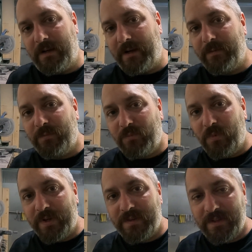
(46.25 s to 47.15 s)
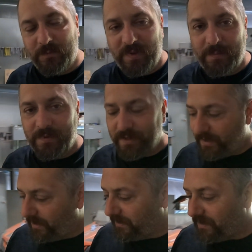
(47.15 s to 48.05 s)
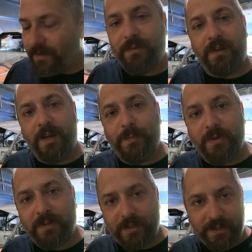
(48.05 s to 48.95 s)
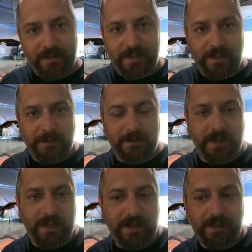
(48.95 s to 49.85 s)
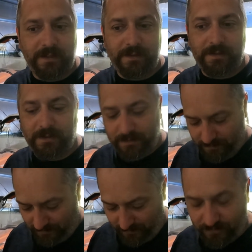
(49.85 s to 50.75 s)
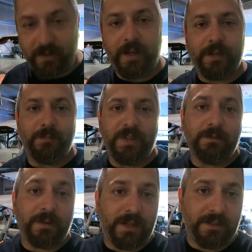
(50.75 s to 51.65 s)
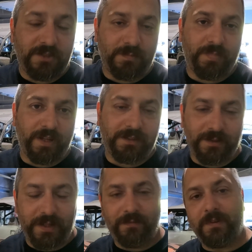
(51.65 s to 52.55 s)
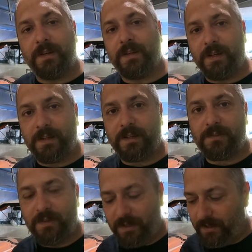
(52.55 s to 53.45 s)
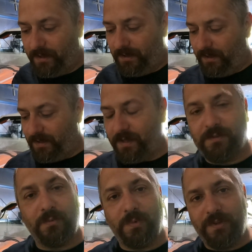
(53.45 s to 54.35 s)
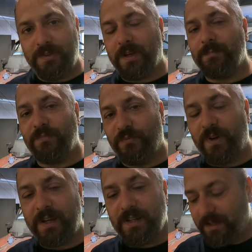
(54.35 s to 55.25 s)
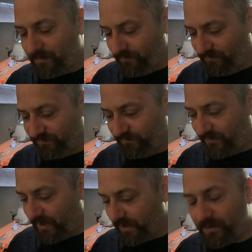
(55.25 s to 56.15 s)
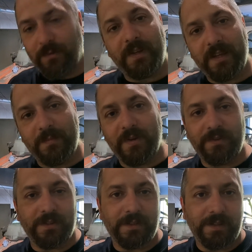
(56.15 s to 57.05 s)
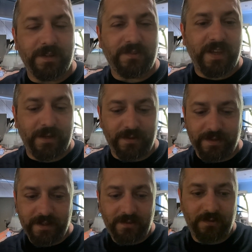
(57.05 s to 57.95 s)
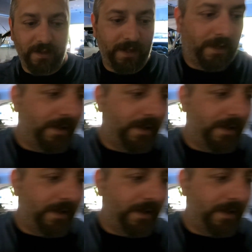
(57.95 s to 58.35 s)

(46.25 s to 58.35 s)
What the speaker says: I'm one of these people, I like to have a lot more clarity, and there's a lot of mid-range, but I don't have a lot of highs. And that's the one thing I'm finding that I don't like about the sound in this.